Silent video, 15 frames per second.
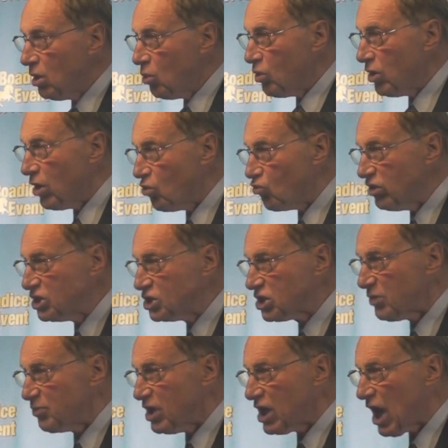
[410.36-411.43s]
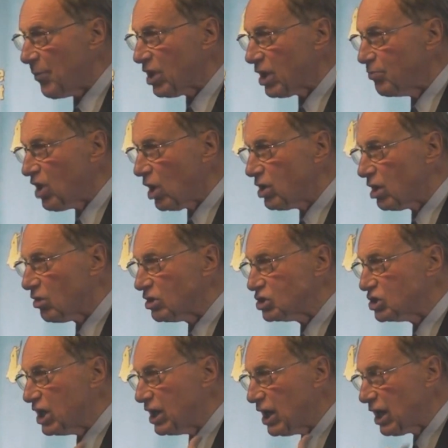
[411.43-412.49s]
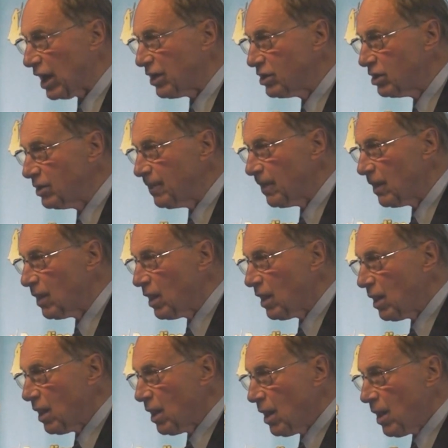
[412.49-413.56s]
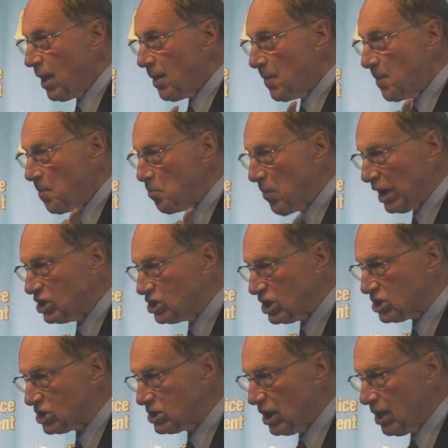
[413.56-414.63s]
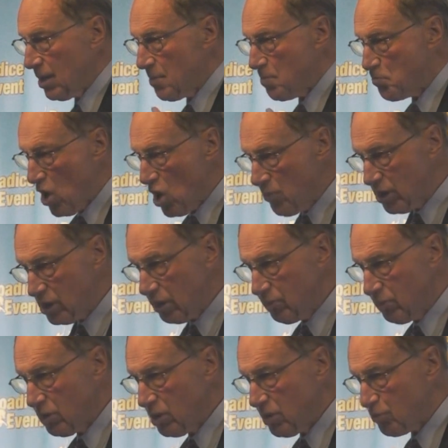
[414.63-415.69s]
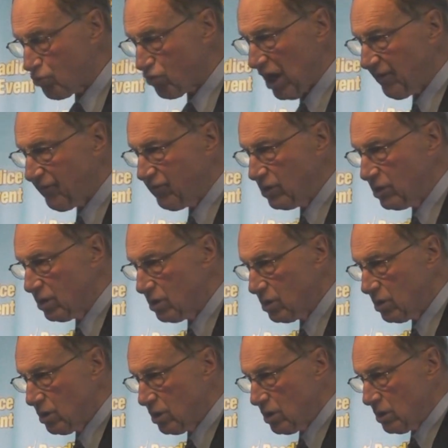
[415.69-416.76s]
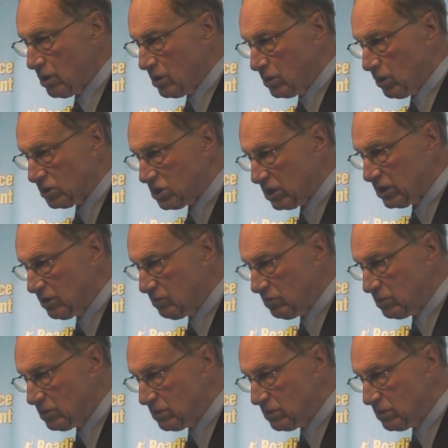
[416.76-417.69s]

We're at risk of becoming a minority in London, Manchester, Birmingham, Bradford, Nottingham,